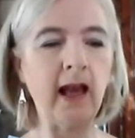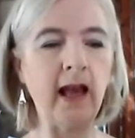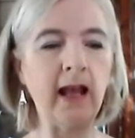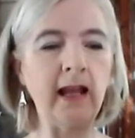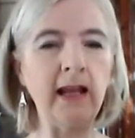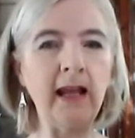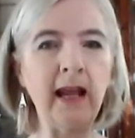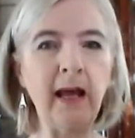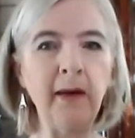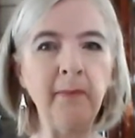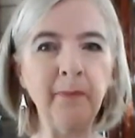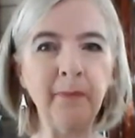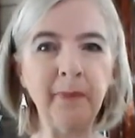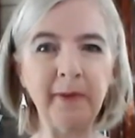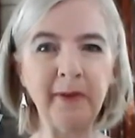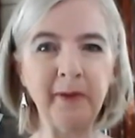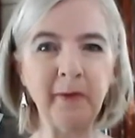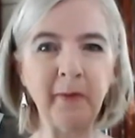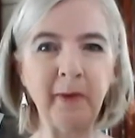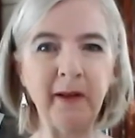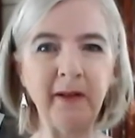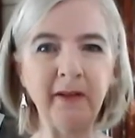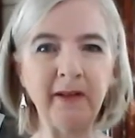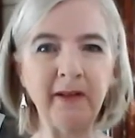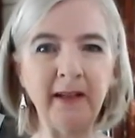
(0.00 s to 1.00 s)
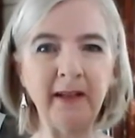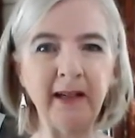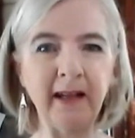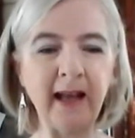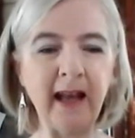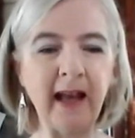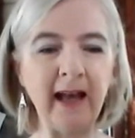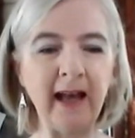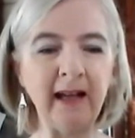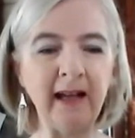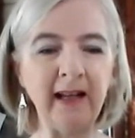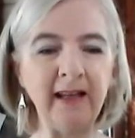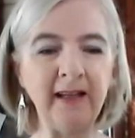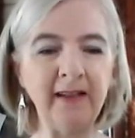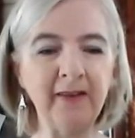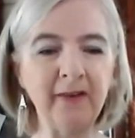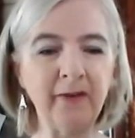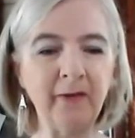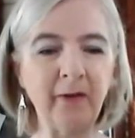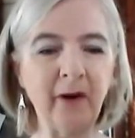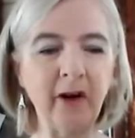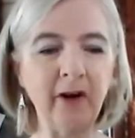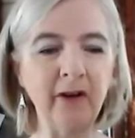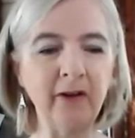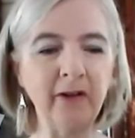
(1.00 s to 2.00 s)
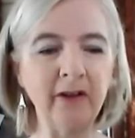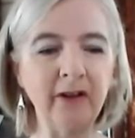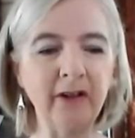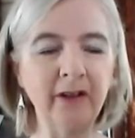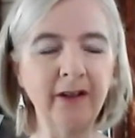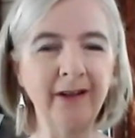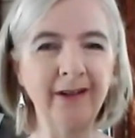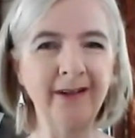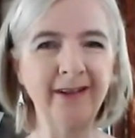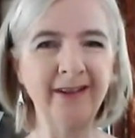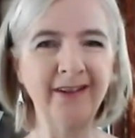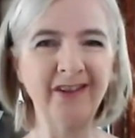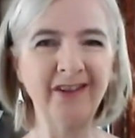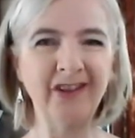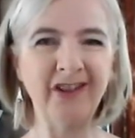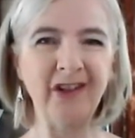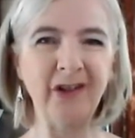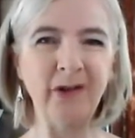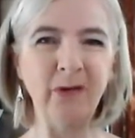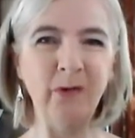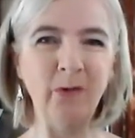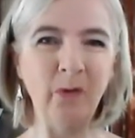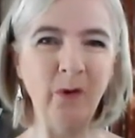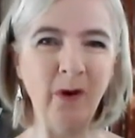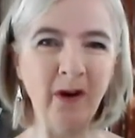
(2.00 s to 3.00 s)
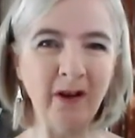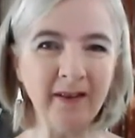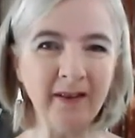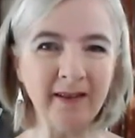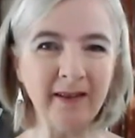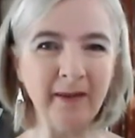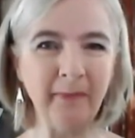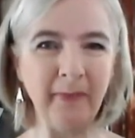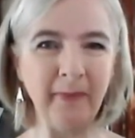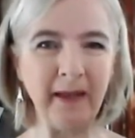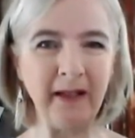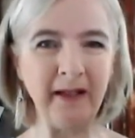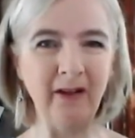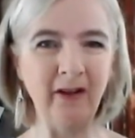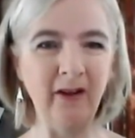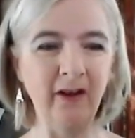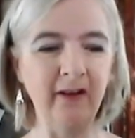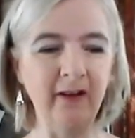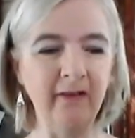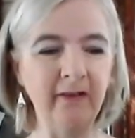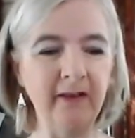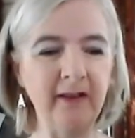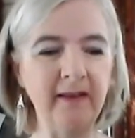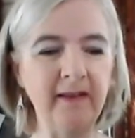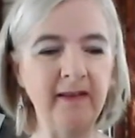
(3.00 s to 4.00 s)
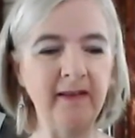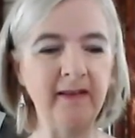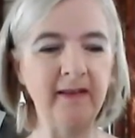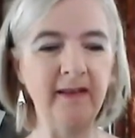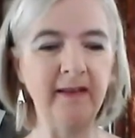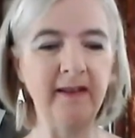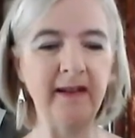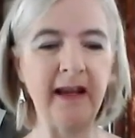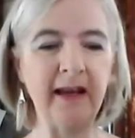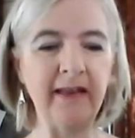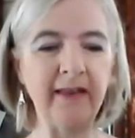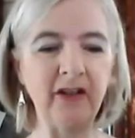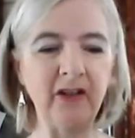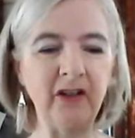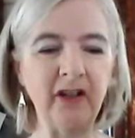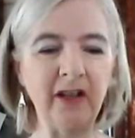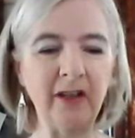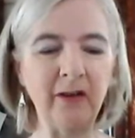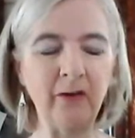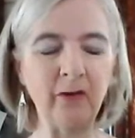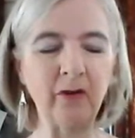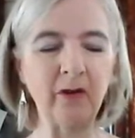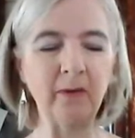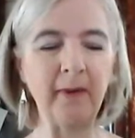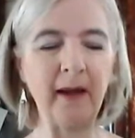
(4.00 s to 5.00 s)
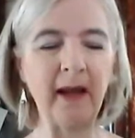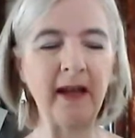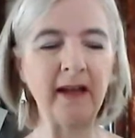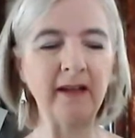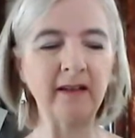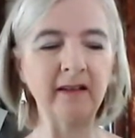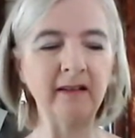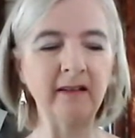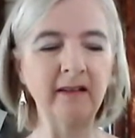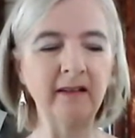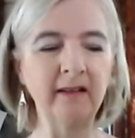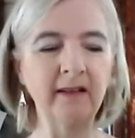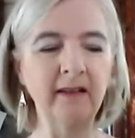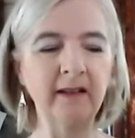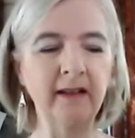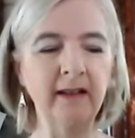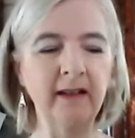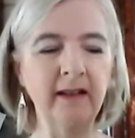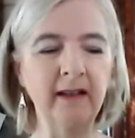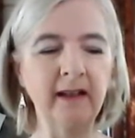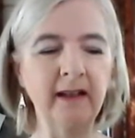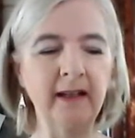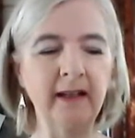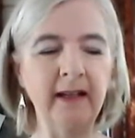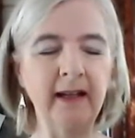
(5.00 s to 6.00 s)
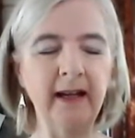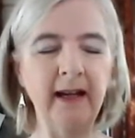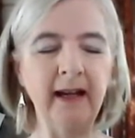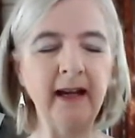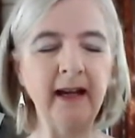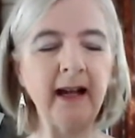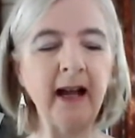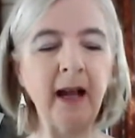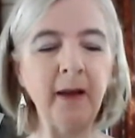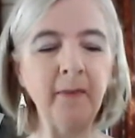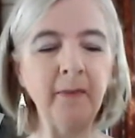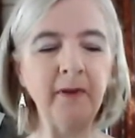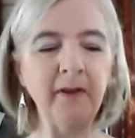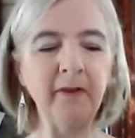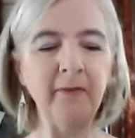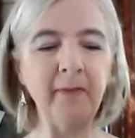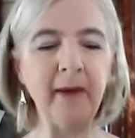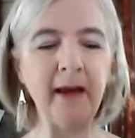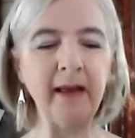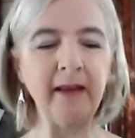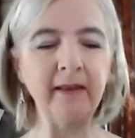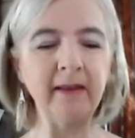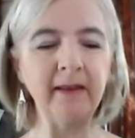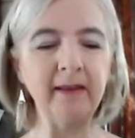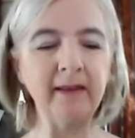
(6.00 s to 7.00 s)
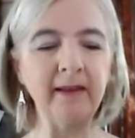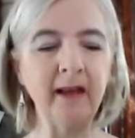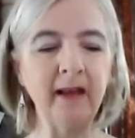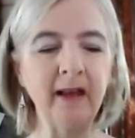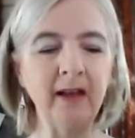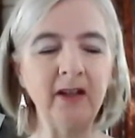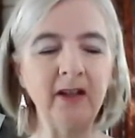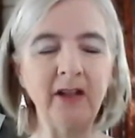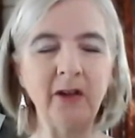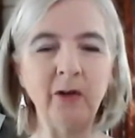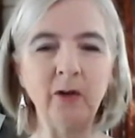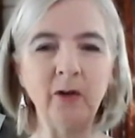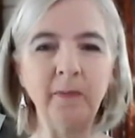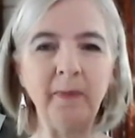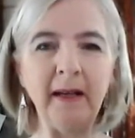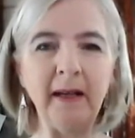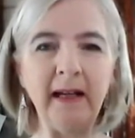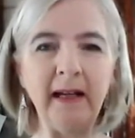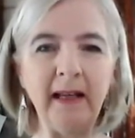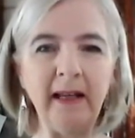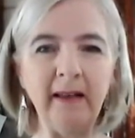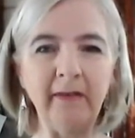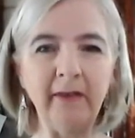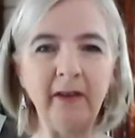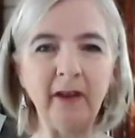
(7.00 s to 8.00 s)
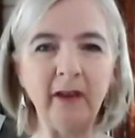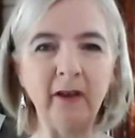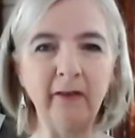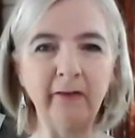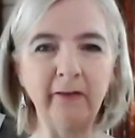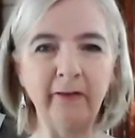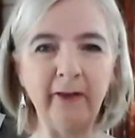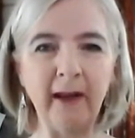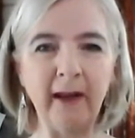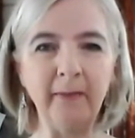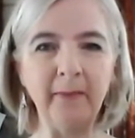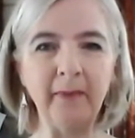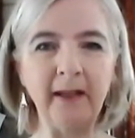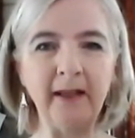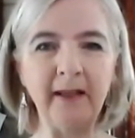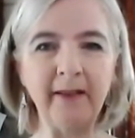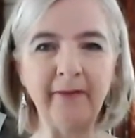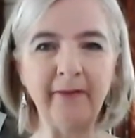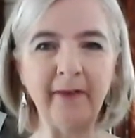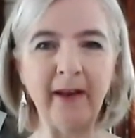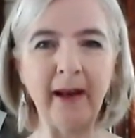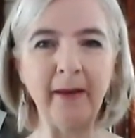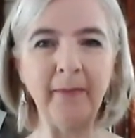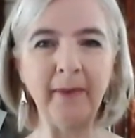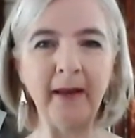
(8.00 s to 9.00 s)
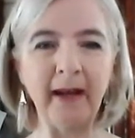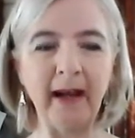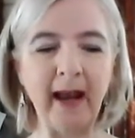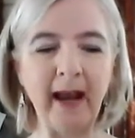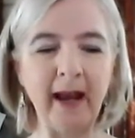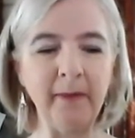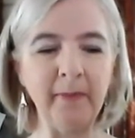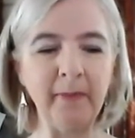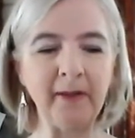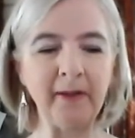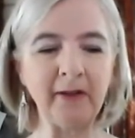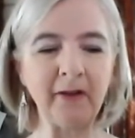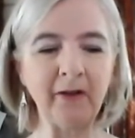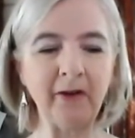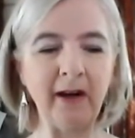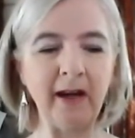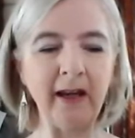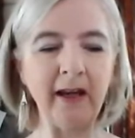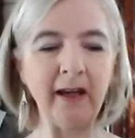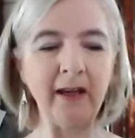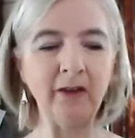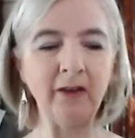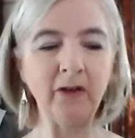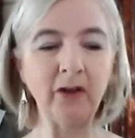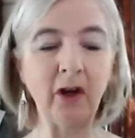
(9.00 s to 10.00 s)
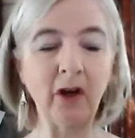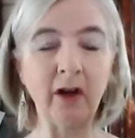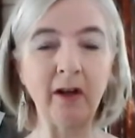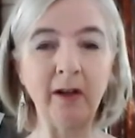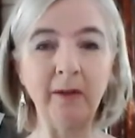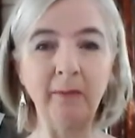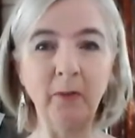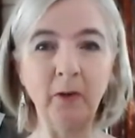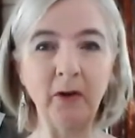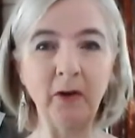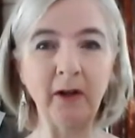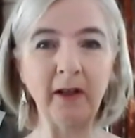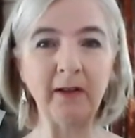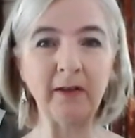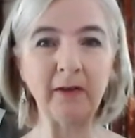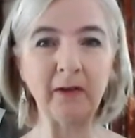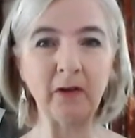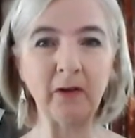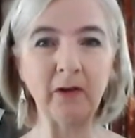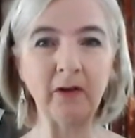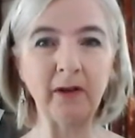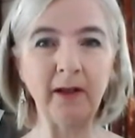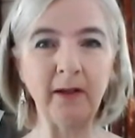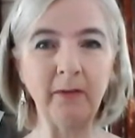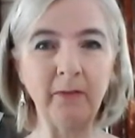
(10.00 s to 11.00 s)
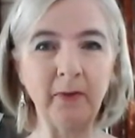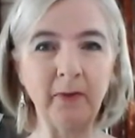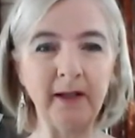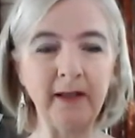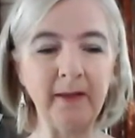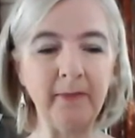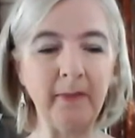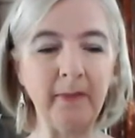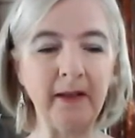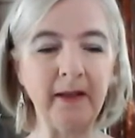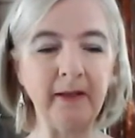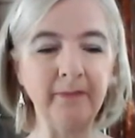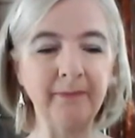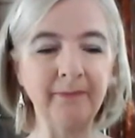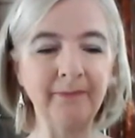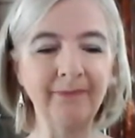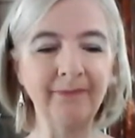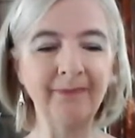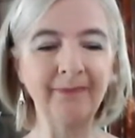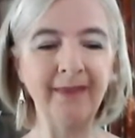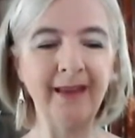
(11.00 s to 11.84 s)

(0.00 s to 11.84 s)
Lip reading: A lump swelled in Carly's throat. She was a bit nervous, now that she thought about it. In a couple of months, she would be leaving her family's farm at Apis Creek to go to boarding school in Brisbane.